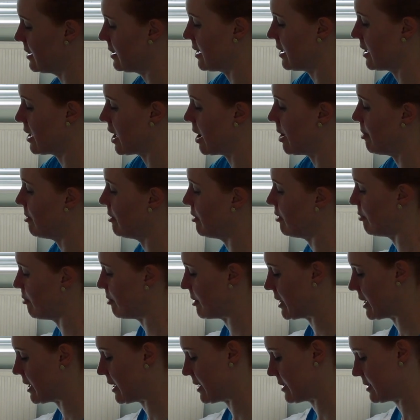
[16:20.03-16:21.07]
a couple of
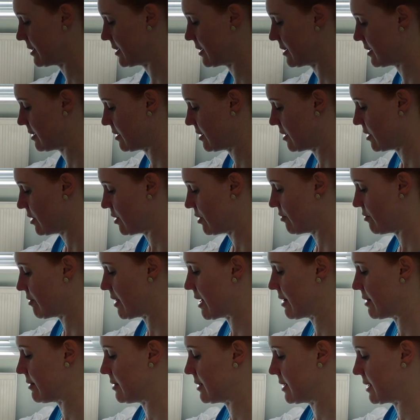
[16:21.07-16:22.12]
bars
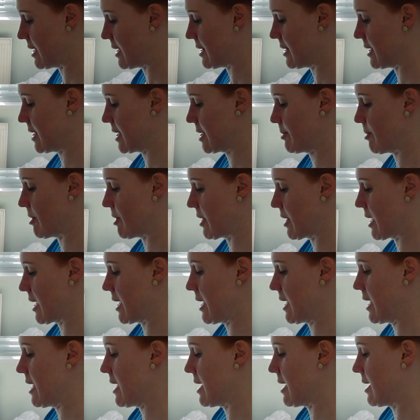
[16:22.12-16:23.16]
round in this pocket
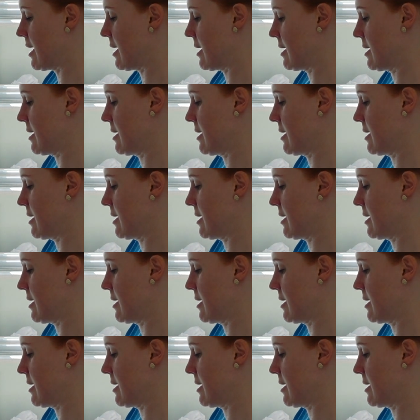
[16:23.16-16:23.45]
here